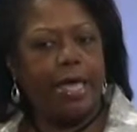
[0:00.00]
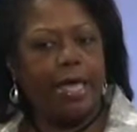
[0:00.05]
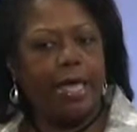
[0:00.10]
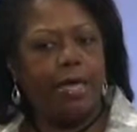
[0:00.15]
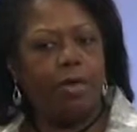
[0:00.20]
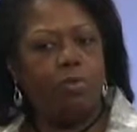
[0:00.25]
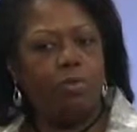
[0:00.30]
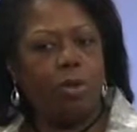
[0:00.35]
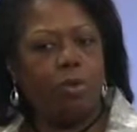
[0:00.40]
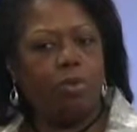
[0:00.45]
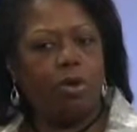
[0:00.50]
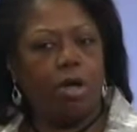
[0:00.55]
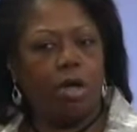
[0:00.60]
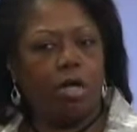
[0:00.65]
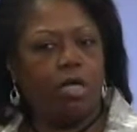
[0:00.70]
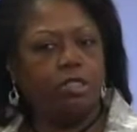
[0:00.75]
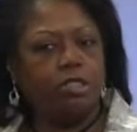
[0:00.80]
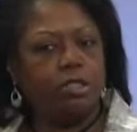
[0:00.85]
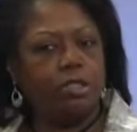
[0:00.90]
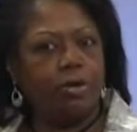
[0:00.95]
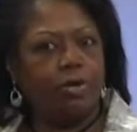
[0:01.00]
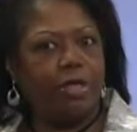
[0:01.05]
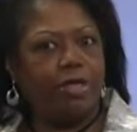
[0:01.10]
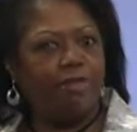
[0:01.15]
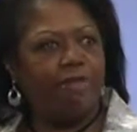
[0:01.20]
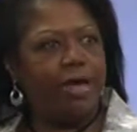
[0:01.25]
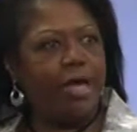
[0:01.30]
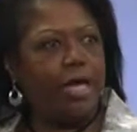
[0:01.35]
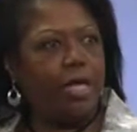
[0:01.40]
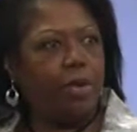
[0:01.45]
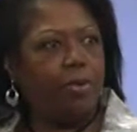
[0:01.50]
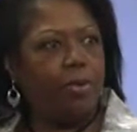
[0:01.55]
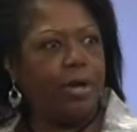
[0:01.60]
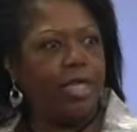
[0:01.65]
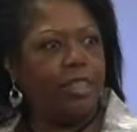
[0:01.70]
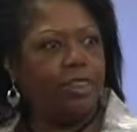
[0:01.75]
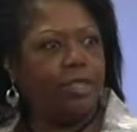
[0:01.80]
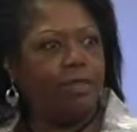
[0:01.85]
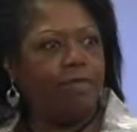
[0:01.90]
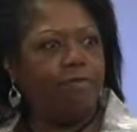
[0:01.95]
And we will also
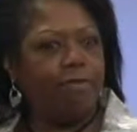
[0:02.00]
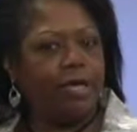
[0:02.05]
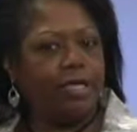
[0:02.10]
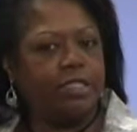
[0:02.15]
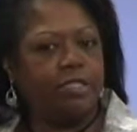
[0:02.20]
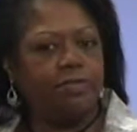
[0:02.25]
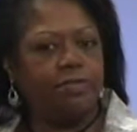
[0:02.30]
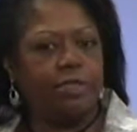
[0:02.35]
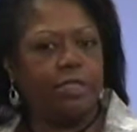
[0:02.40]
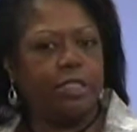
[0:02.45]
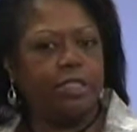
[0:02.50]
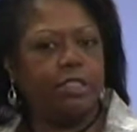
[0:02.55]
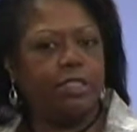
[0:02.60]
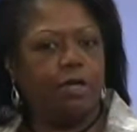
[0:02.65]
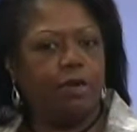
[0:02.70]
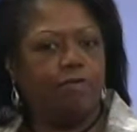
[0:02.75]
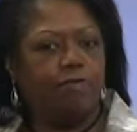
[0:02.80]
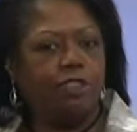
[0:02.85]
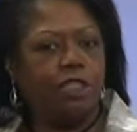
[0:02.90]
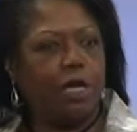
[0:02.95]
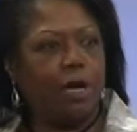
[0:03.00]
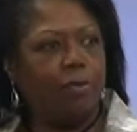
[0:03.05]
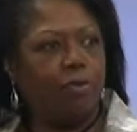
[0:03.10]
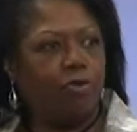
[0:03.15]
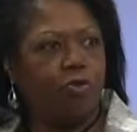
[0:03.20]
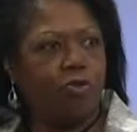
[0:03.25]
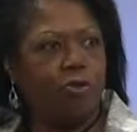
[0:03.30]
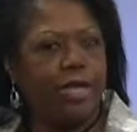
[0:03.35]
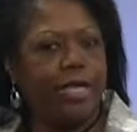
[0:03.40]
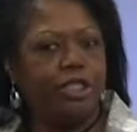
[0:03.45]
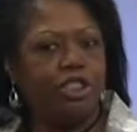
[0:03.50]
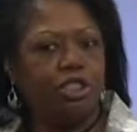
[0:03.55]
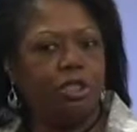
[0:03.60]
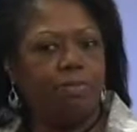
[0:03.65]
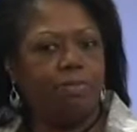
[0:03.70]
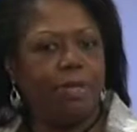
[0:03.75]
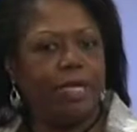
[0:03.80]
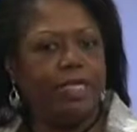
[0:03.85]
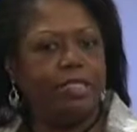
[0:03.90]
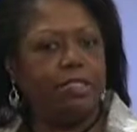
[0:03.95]
evaluate the effectiveness of job
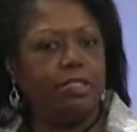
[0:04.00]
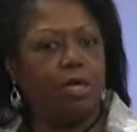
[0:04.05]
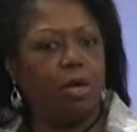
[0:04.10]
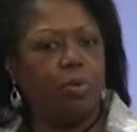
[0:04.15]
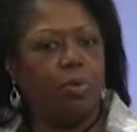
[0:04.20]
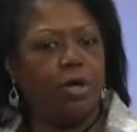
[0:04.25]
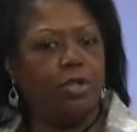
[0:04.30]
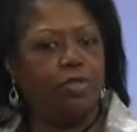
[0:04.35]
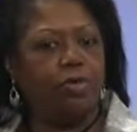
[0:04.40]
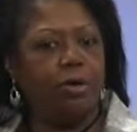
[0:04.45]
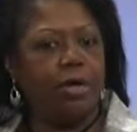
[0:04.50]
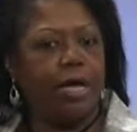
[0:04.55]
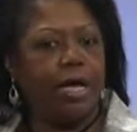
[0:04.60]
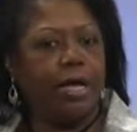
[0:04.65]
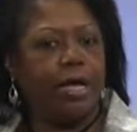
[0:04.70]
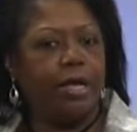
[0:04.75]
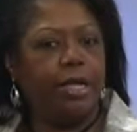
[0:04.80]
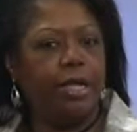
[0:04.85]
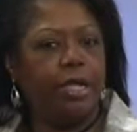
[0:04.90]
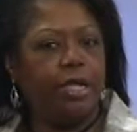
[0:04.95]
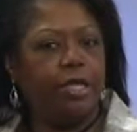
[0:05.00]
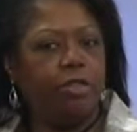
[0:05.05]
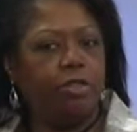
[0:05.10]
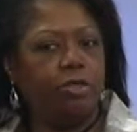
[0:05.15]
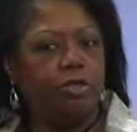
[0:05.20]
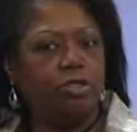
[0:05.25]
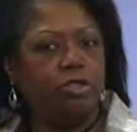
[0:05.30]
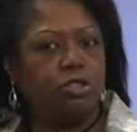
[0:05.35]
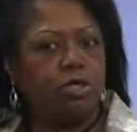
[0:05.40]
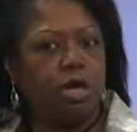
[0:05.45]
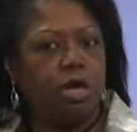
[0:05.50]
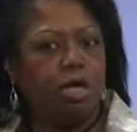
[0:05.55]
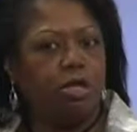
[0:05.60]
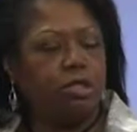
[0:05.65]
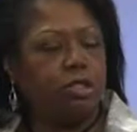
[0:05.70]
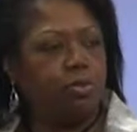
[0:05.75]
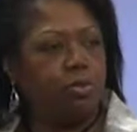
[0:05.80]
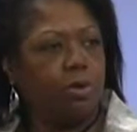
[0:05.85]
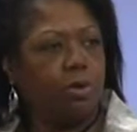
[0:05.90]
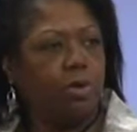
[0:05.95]
creation based on whether or not those
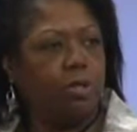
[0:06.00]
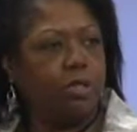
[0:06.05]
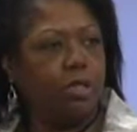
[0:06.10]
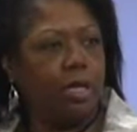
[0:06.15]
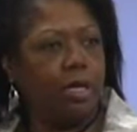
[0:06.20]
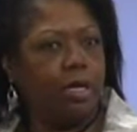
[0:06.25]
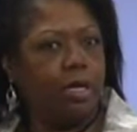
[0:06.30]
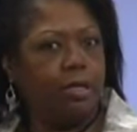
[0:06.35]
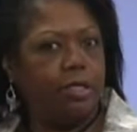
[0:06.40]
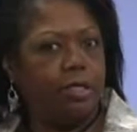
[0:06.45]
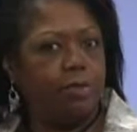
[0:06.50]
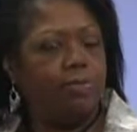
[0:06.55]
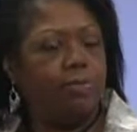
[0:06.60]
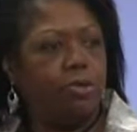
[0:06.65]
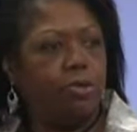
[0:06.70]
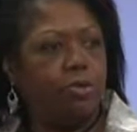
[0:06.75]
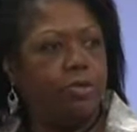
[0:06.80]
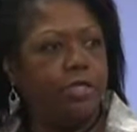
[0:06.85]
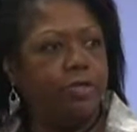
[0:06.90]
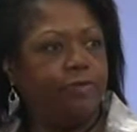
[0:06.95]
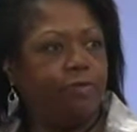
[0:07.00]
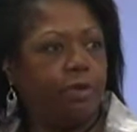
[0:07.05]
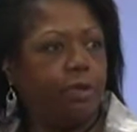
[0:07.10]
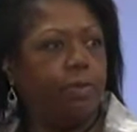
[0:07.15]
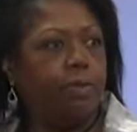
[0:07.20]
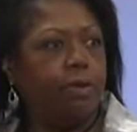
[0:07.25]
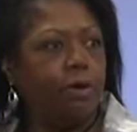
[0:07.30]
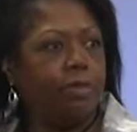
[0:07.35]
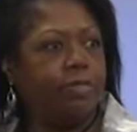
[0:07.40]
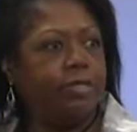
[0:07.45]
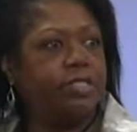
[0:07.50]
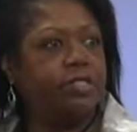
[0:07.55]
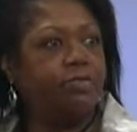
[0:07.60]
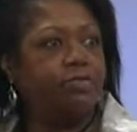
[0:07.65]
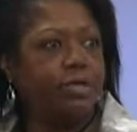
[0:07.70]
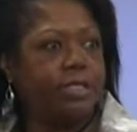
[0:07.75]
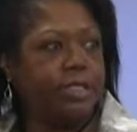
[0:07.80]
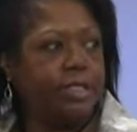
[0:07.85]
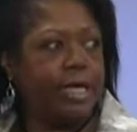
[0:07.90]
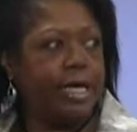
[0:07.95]
dollars were deployed for the purpose
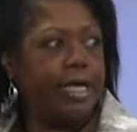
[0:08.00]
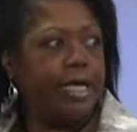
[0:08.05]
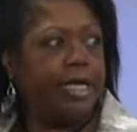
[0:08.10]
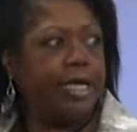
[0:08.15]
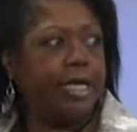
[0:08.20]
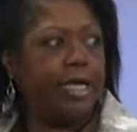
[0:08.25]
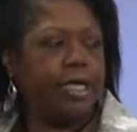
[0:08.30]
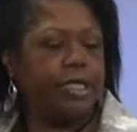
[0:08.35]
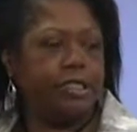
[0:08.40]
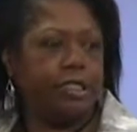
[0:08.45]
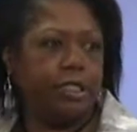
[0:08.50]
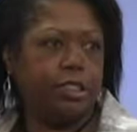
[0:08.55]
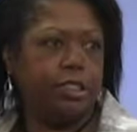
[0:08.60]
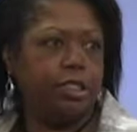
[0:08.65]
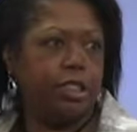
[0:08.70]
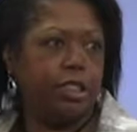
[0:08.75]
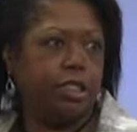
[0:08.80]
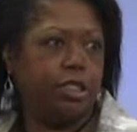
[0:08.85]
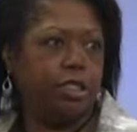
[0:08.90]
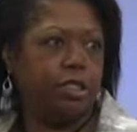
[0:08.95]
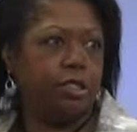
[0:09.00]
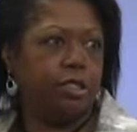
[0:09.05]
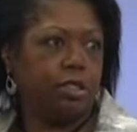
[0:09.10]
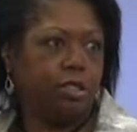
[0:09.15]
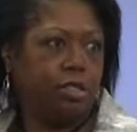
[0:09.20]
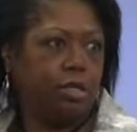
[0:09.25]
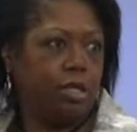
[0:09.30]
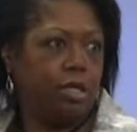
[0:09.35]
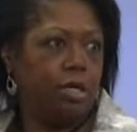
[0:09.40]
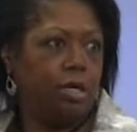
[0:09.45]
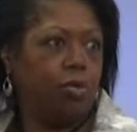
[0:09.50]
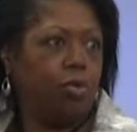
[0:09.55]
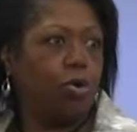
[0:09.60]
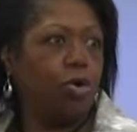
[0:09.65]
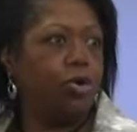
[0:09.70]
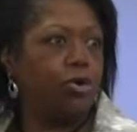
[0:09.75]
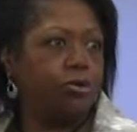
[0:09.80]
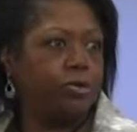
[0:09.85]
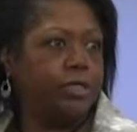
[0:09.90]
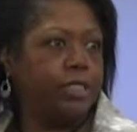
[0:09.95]
of retaining existing
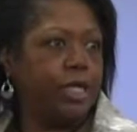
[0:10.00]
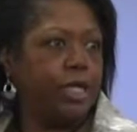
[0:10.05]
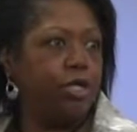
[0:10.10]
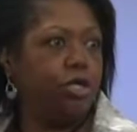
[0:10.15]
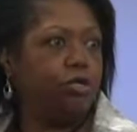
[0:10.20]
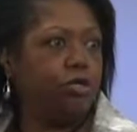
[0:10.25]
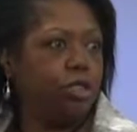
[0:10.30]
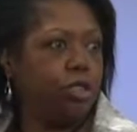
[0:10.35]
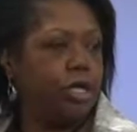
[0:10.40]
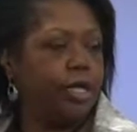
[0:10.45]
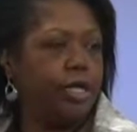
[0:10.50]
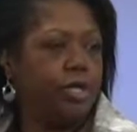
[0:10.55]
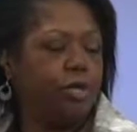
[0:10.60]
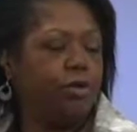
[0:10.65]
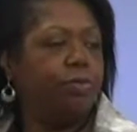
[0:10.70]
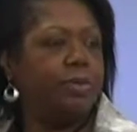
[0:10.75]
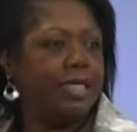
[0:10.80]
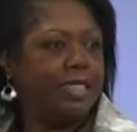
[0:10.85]
workers in your